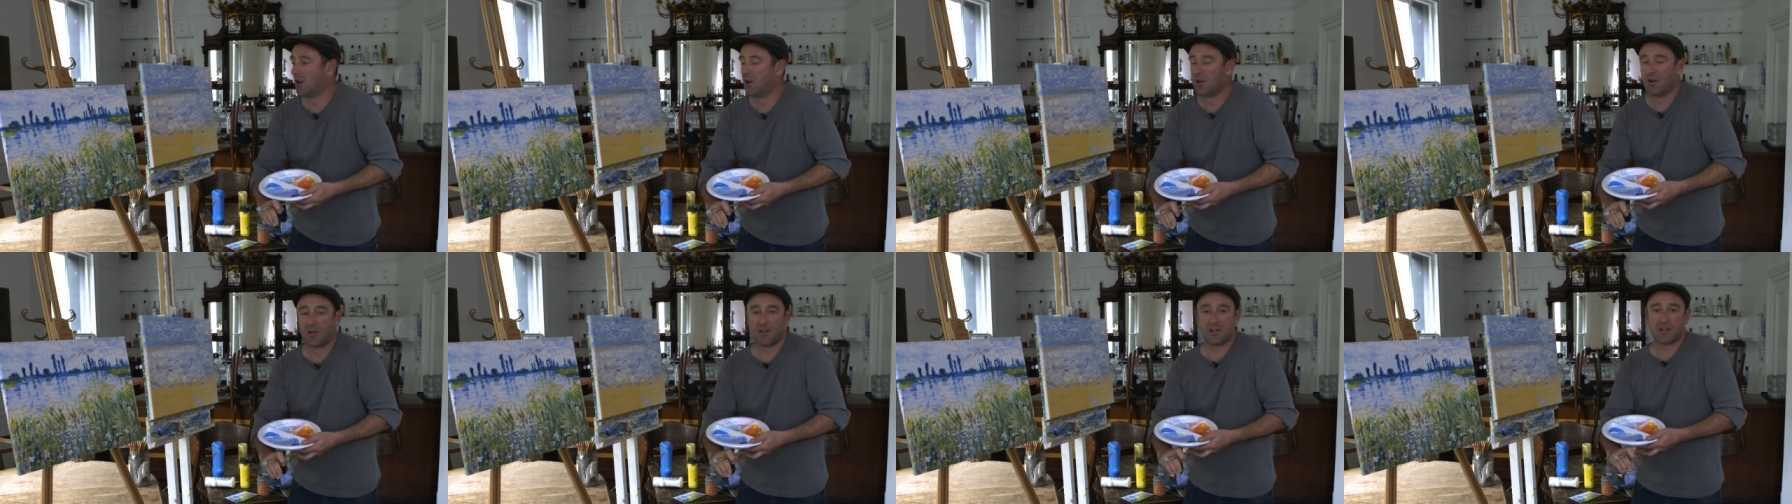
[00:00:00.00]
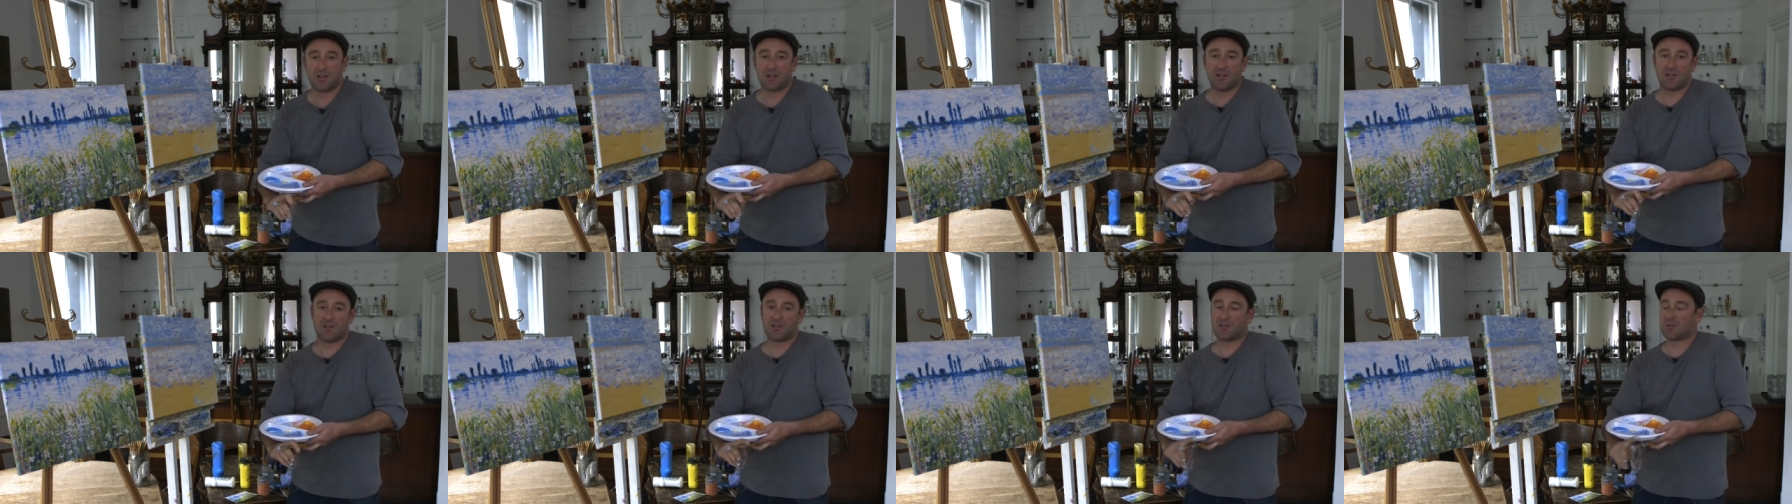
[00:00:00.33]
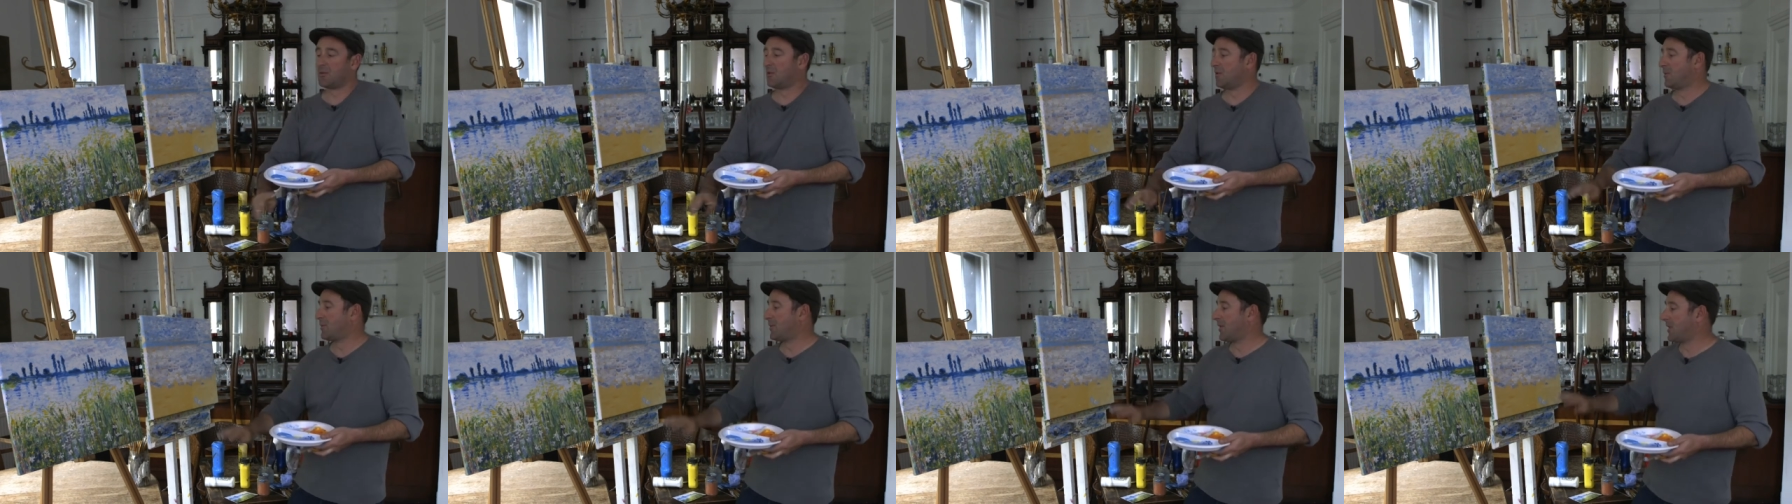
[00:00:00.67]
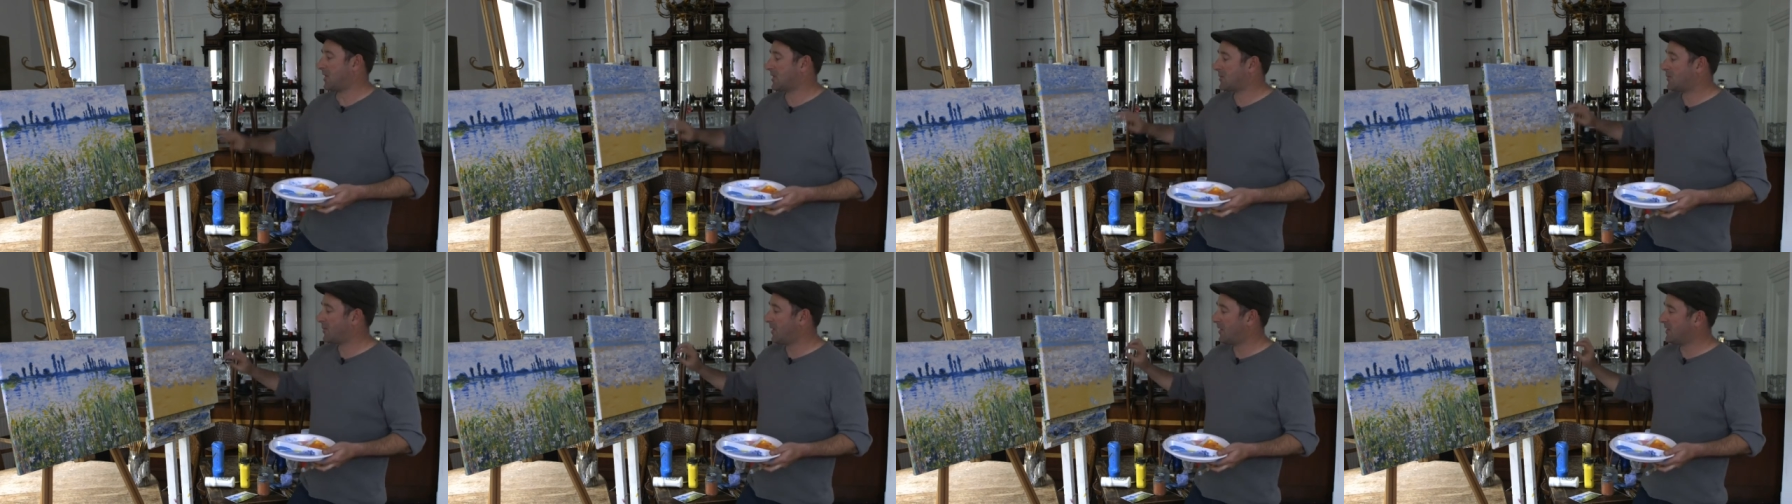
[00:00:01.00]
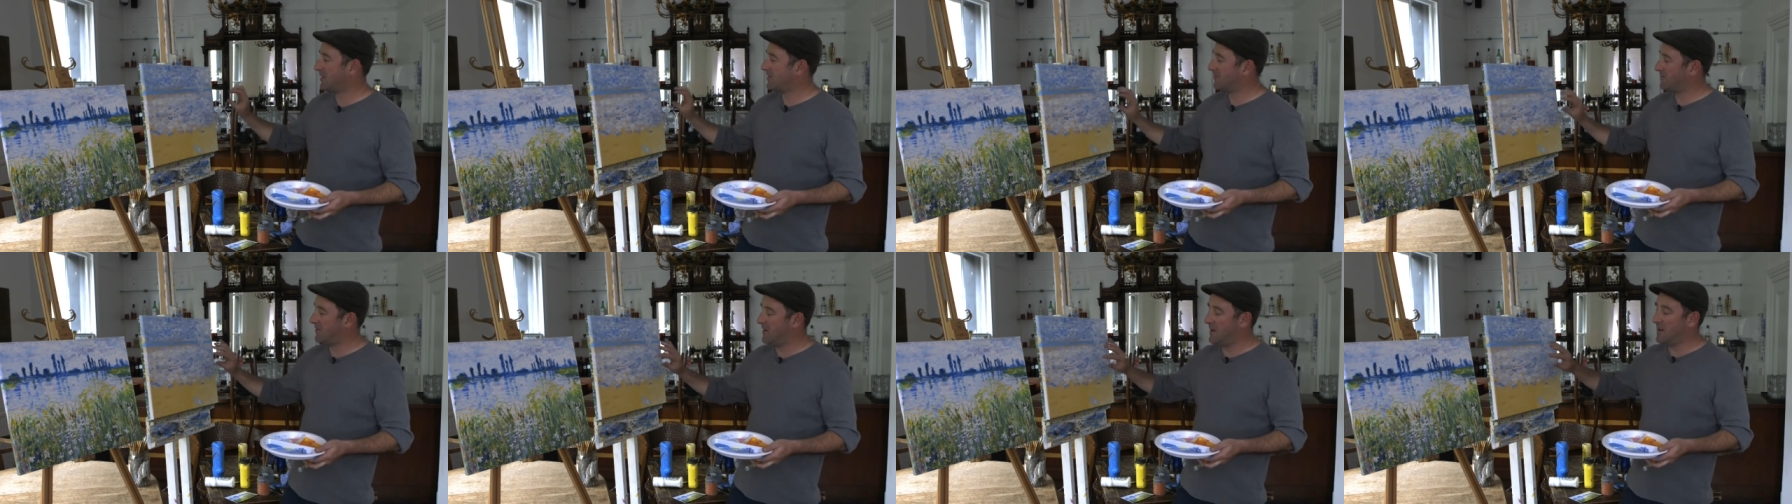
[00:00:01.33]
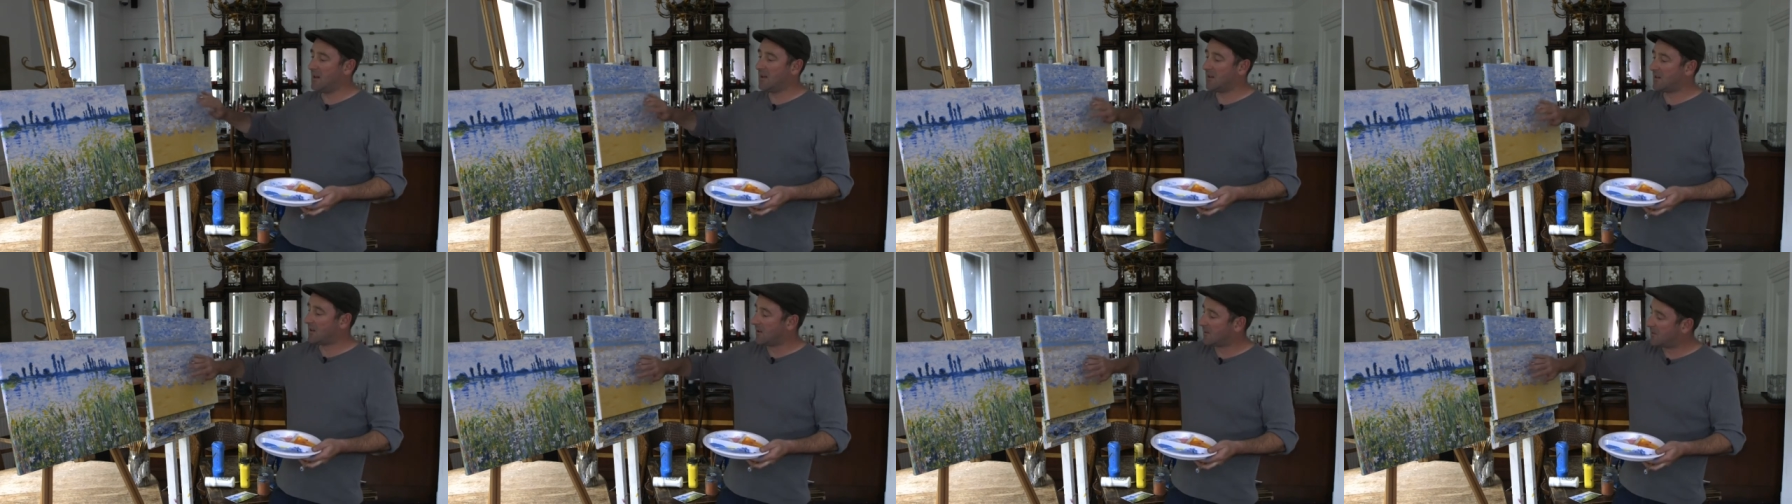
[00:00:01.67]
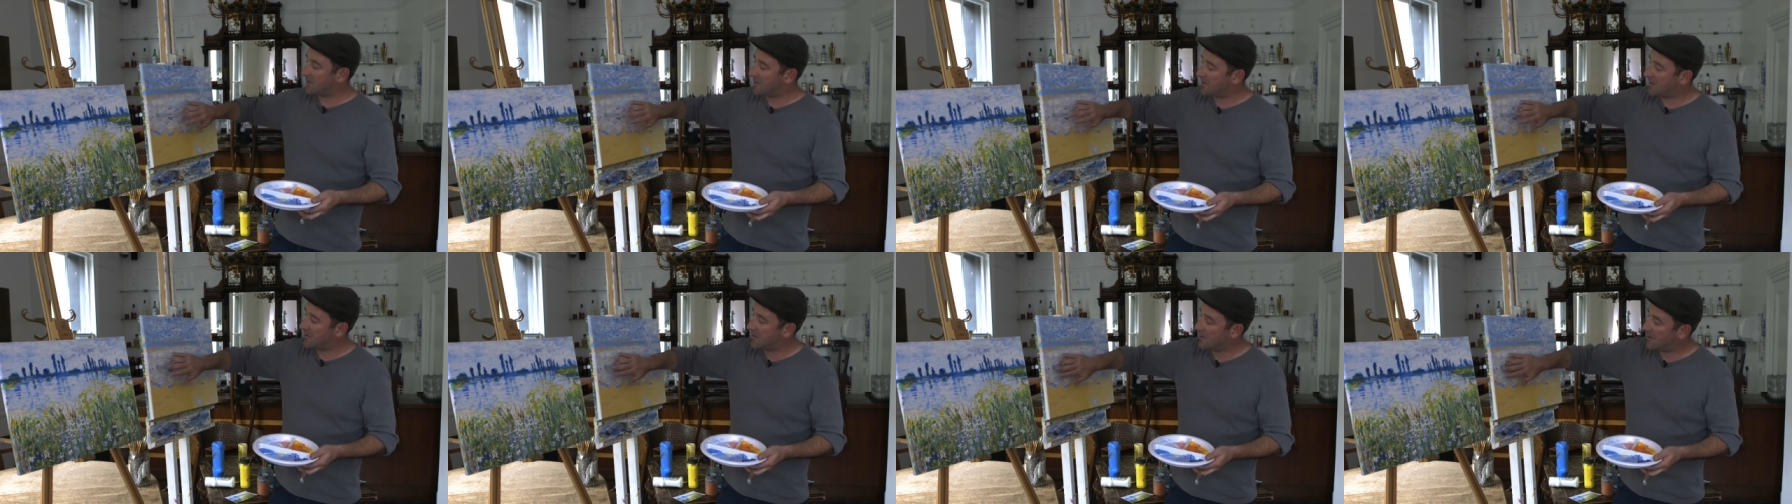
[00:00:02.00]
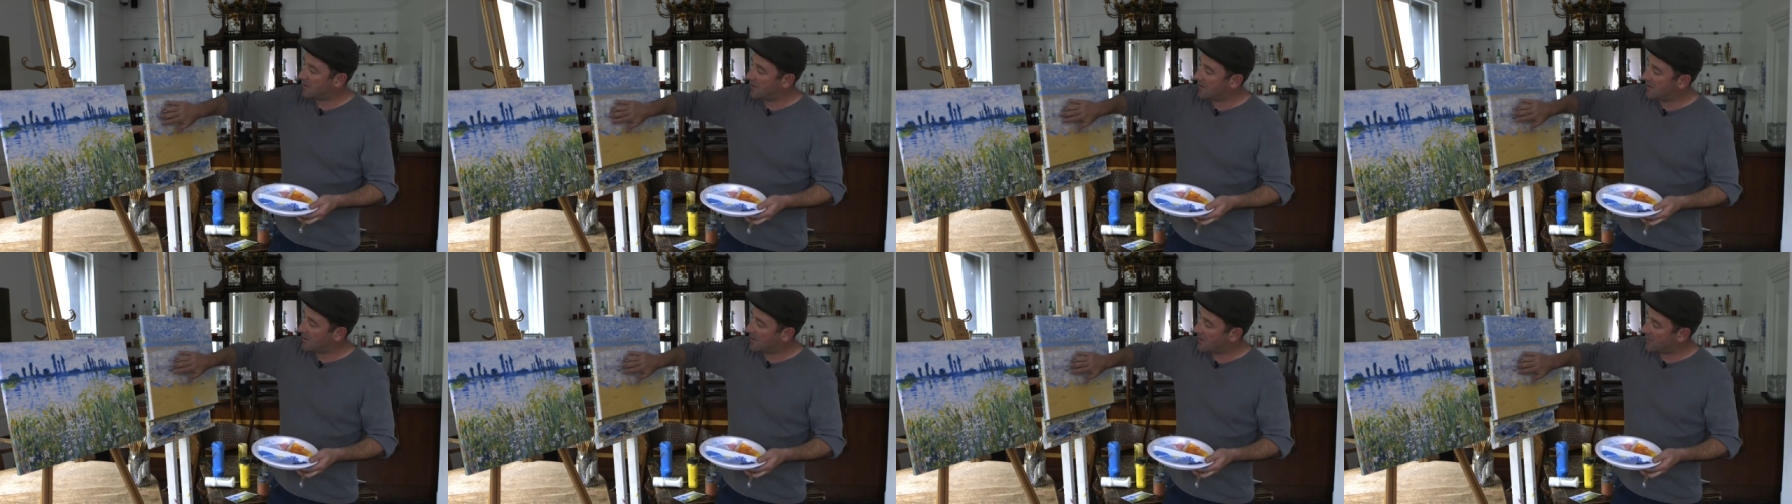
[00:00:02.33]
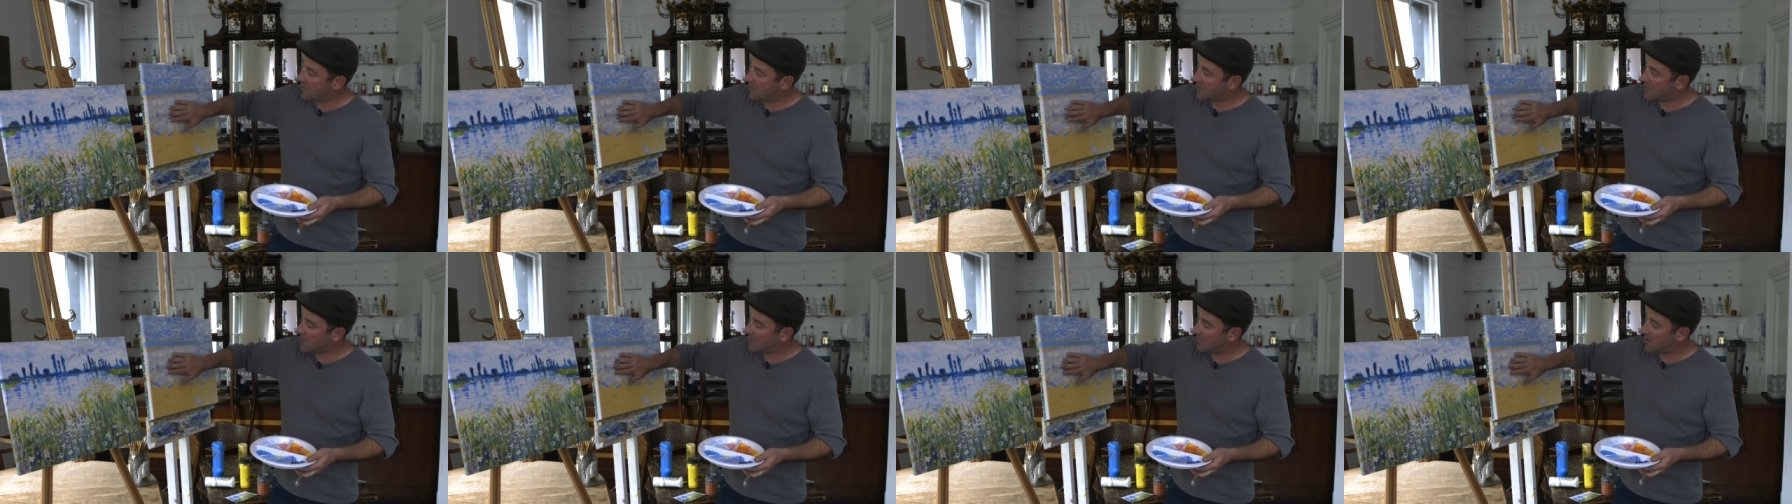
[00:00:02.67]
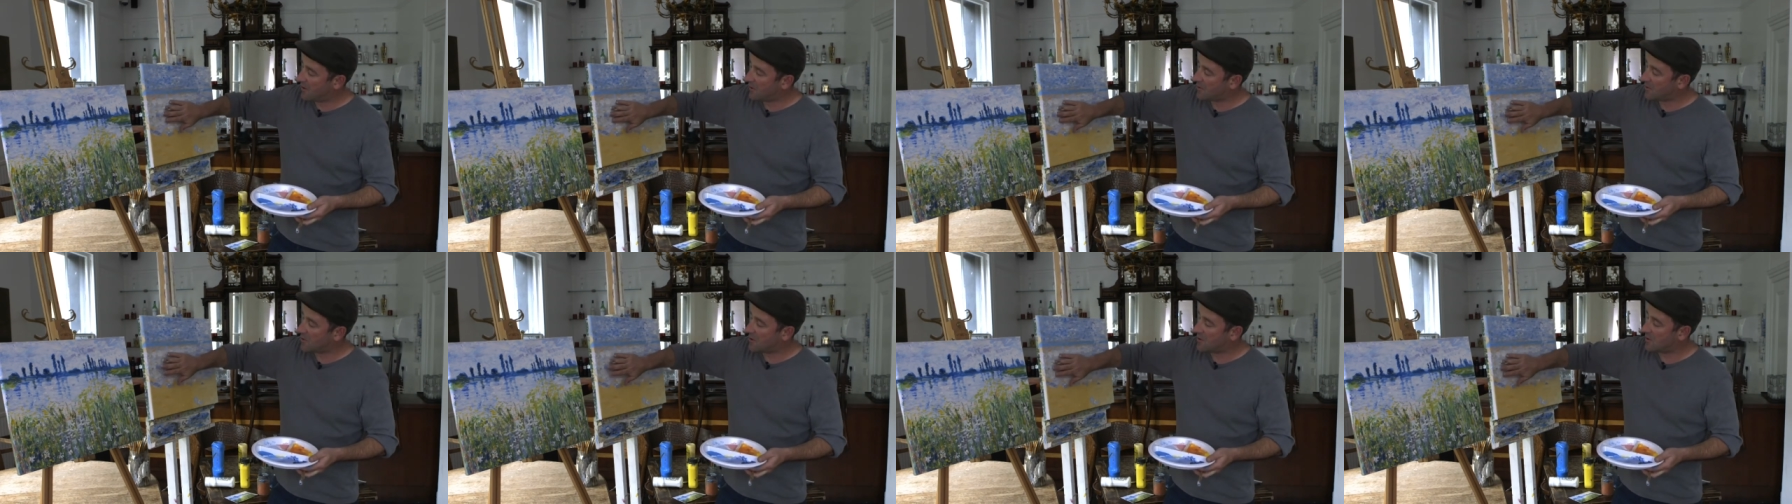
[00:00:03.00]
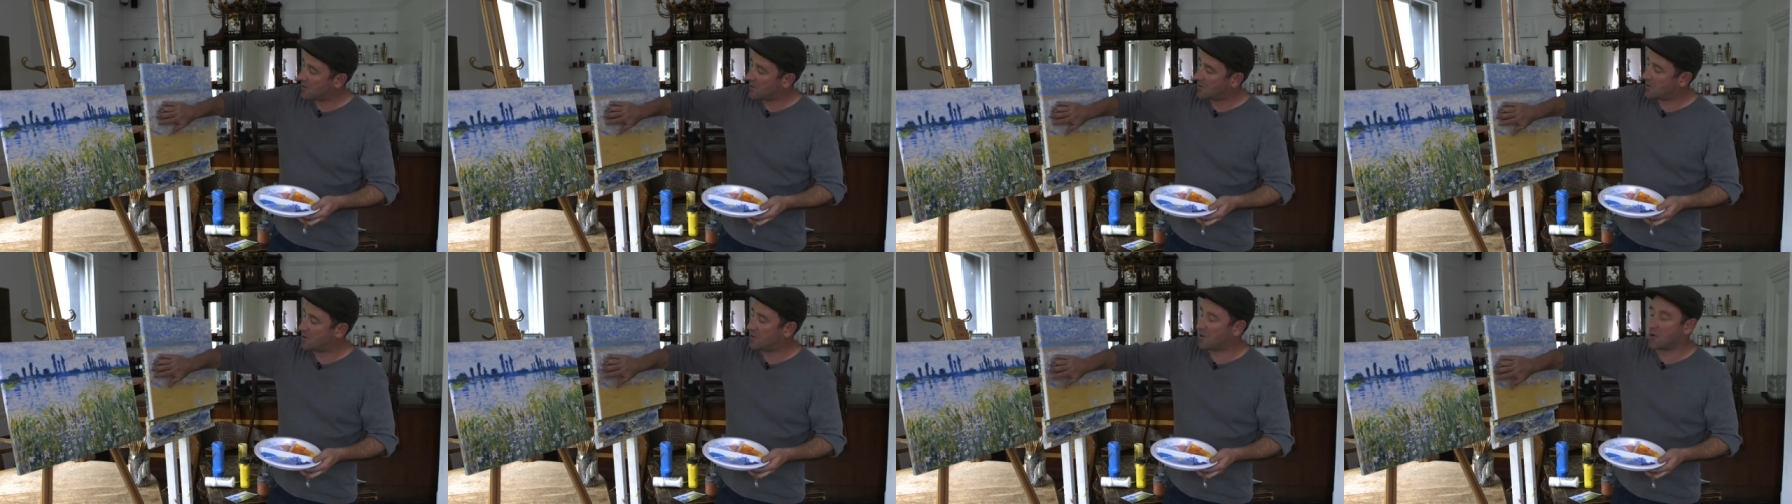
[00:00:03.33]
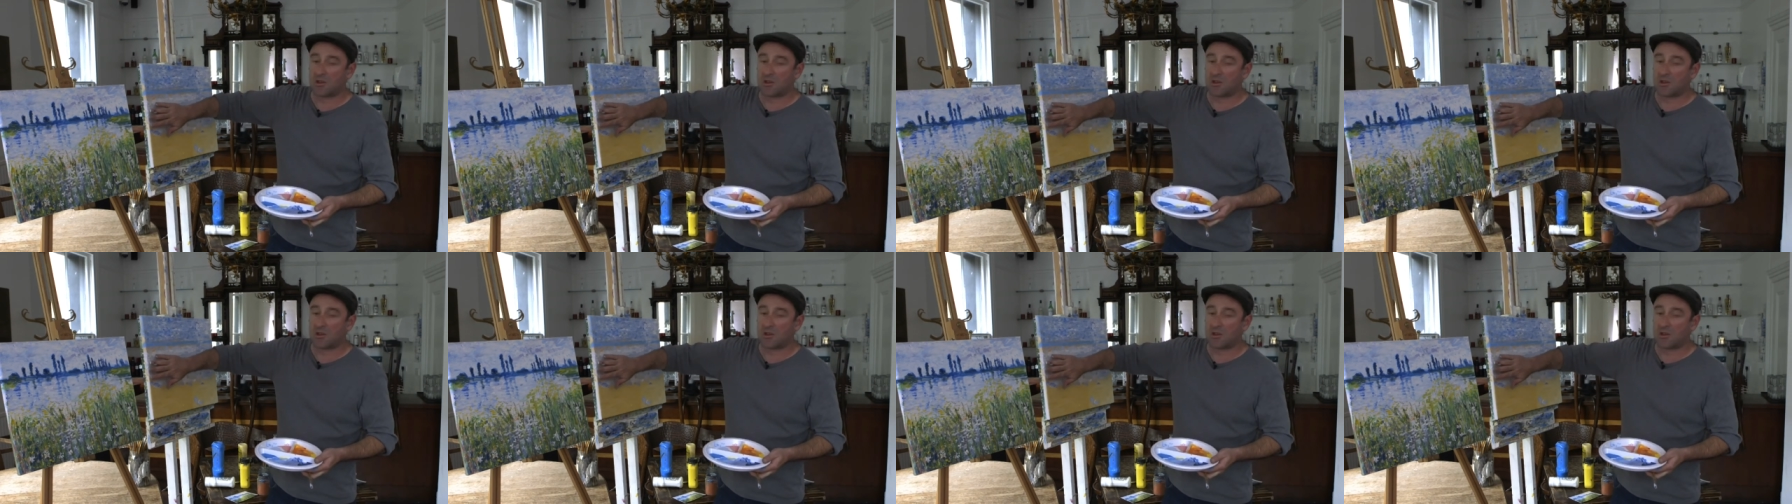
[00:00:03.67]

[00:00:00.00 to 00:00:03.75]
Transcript: or you can use small brush, but really the, the brush stroke sh